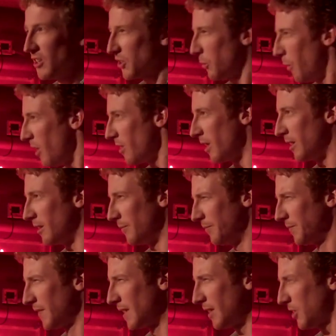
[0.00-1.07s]
So what then?
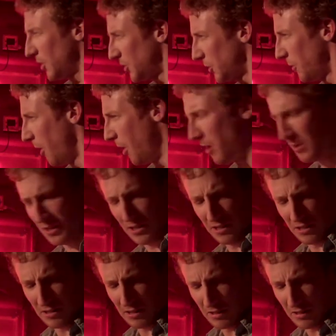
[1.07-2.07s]
Is she too hot?